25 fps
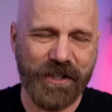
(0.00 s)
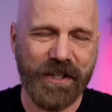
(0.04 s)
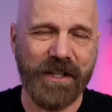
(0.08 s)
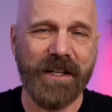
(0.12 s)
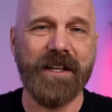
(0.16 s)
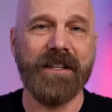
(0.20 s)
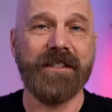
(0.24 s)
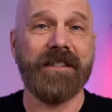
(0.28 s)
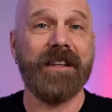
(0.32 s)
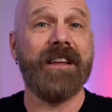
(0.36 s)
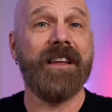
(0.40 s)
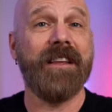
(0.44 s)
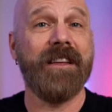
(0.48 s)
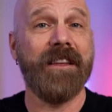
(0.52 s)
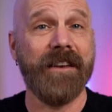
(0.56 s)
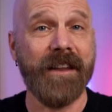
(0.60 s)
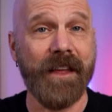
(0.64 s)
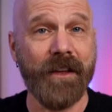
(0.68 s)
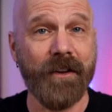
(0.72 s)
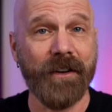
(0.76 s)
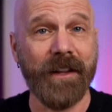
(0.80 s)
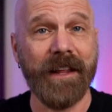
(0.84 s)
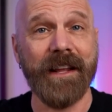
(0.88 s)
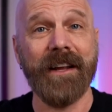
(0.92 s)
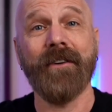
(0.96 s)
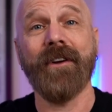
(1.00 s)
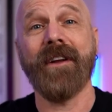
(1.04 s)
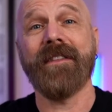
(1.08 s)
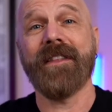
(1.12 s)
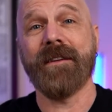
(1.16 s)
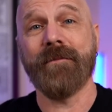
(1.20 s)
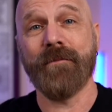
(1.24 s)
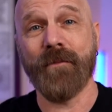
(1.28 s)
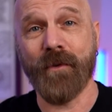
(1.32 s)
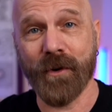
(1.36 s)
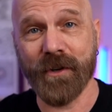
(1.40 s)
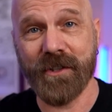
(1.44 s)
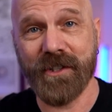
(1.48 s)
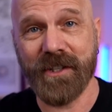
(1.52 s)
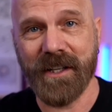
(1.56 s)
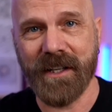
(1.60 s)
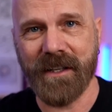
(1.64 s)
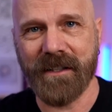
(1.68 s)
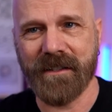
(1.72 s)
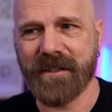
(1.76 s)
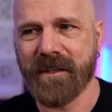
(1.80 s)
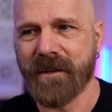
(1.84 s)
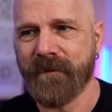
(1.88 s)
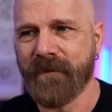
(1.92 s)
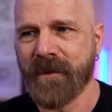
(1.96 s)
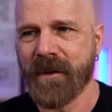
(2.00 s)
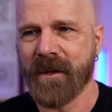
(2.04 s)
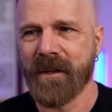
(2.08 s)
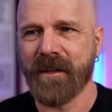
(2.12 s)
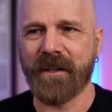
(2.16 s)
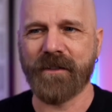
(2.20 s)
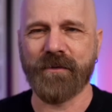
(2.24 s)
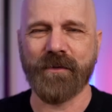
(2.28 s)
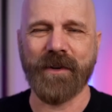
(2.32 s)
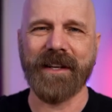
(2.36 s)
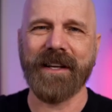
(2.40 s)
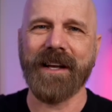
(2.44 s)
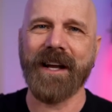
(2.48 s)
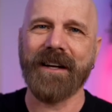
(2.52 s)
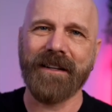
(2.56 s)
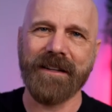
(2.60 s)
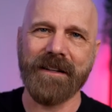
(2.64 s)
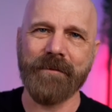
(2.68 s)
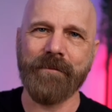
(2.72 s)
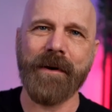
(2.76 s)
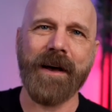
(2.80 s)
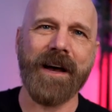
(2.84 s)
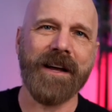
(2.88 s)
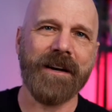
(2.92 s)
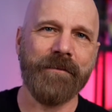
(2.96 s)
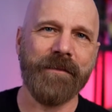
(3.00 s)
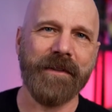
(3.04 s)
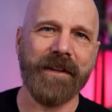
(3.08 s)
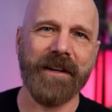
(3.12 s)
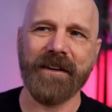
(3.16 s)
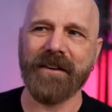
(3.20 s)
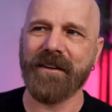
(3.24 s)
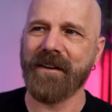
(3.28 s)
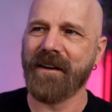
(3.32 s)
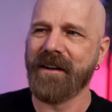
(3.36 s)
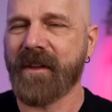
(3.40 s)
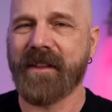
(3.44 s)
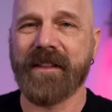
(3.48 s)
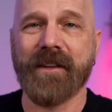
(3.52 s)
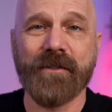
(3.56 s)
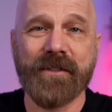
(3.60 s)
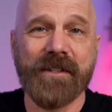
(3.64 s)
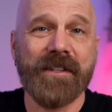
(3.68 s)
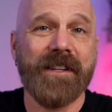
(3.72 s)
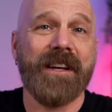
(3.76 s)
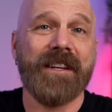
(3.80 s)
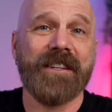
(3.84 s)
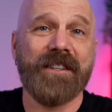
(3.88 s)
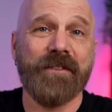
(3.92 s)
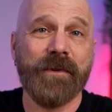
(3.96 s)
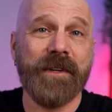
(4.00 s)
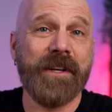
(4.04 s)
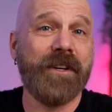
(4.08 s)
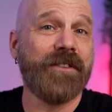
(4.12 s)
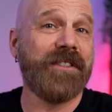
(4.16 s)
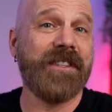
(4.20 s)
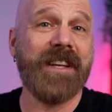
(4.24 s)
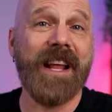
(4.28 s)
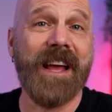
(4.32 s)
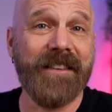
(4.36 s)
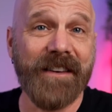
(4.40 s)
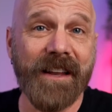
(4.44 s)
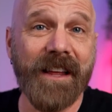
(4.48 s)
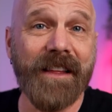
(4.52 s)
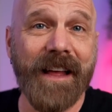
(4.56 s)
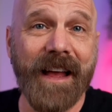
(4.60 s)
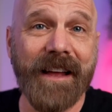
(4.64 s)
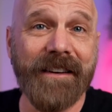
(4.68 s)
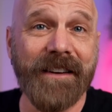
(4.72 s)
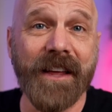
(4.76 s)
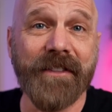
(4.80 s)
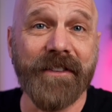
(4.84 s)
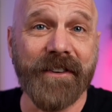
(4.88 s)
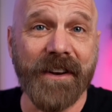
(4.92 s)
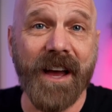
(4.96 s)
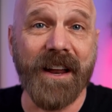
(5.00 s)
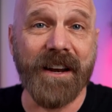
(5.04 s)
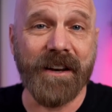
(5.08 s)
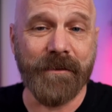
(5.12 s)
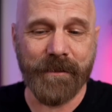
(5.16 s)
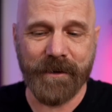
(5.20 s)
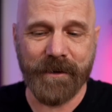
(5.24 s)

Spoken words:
cheese, and another layer, and then more cheese. Because when I got to the bottom there's a lot of Doritos that had nothing on